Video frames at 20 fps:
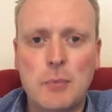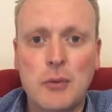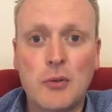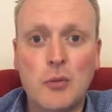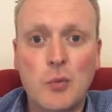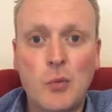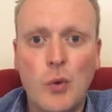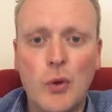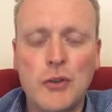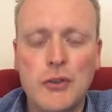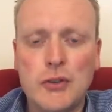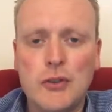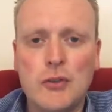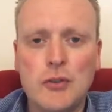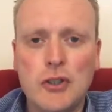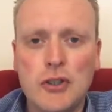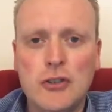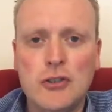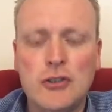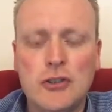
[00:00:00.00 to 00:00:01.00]
But what do
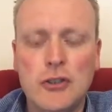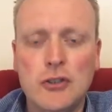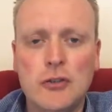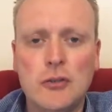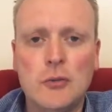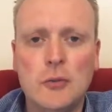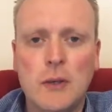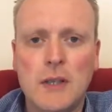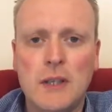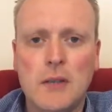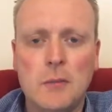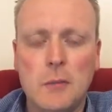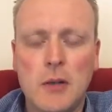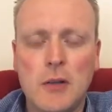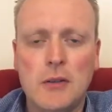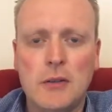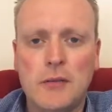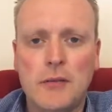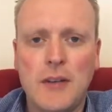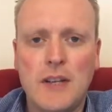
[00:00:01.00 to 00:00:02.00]
you do when the
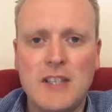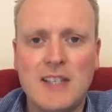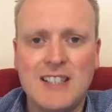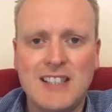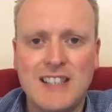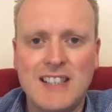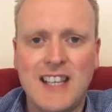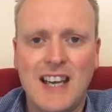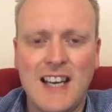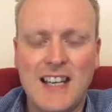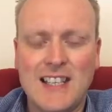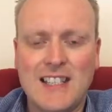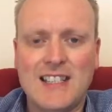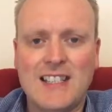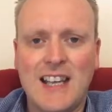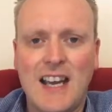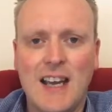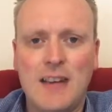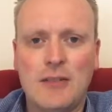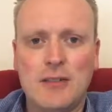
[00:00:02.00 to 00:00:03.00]
motivation dies
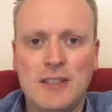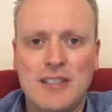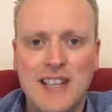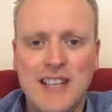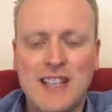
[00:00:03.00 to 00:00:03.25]
down?